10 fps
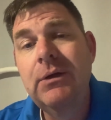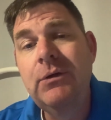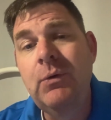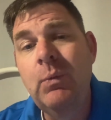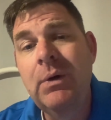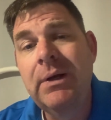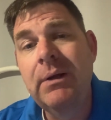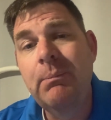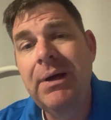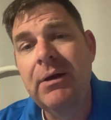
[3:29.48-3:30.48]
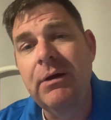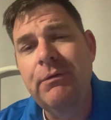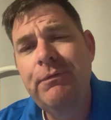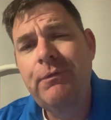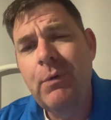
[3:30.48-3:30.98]
you want about a
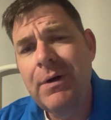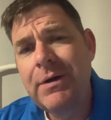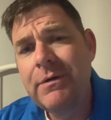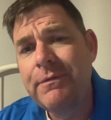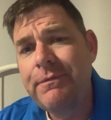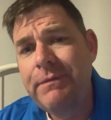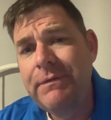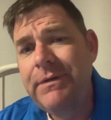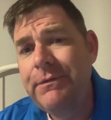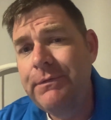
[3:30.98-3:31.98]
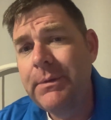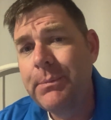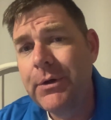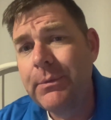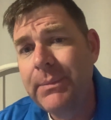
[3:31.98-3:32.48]
450 foot
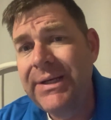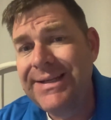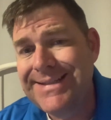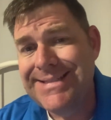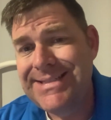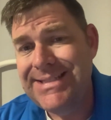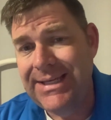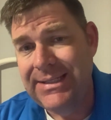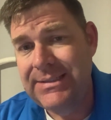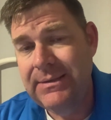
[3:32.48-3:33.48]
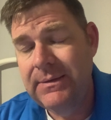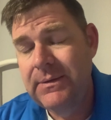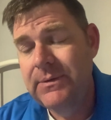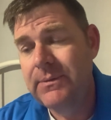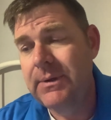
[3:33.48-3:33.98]
per minute descent,
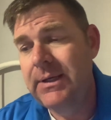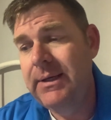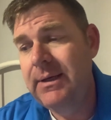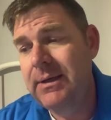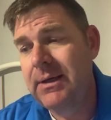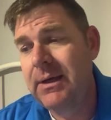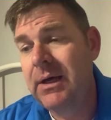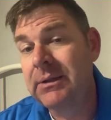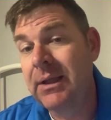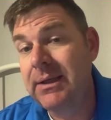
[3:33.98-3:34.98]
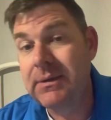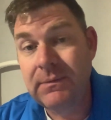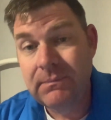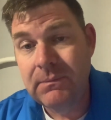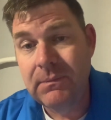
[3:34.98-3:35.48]
right? Unlike
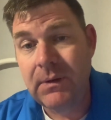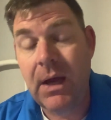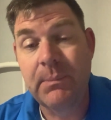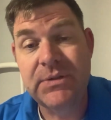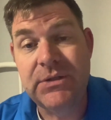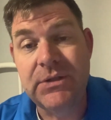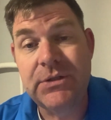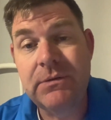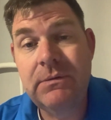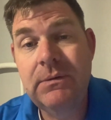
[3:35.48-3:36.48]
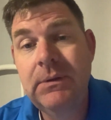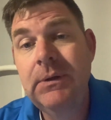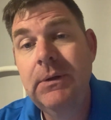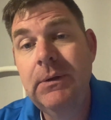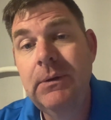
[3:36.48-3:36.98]
non-precision,
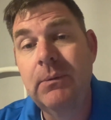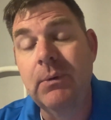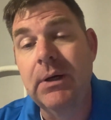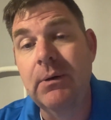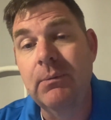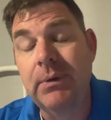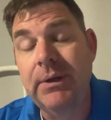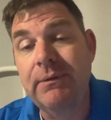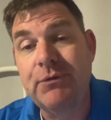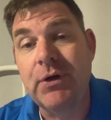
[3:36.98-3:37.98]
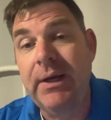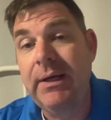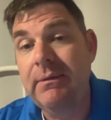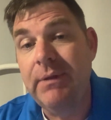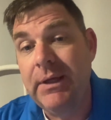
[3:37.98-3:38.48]
where we have
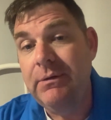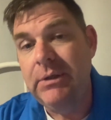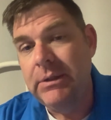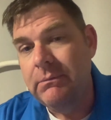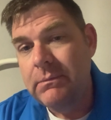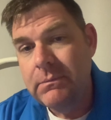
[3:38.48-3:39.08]
trained that you can